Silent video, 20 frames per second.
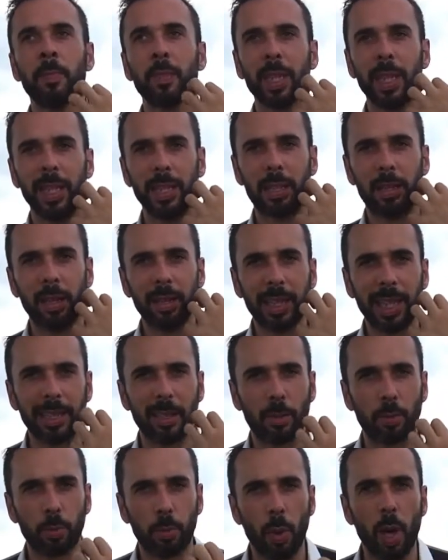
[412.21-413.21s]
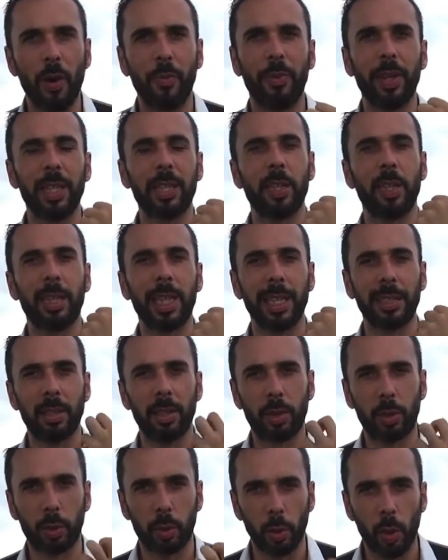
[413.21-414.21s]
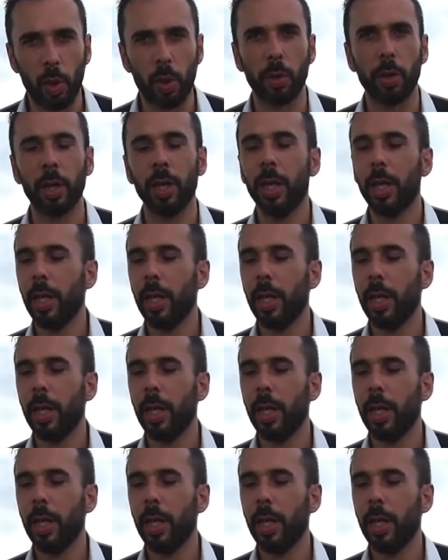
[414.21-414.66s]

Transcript: it's not as rough, it's not as strong